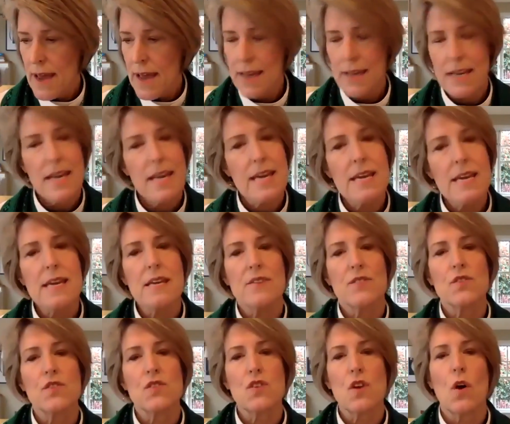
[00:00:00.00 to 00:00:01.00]
and he
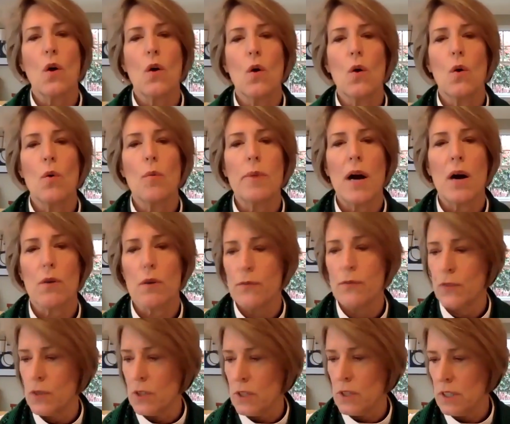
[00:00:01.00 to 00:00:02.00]
is so
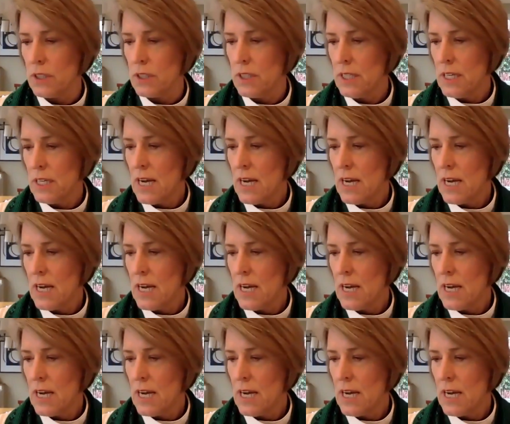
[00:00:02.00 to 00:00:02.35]
powerful.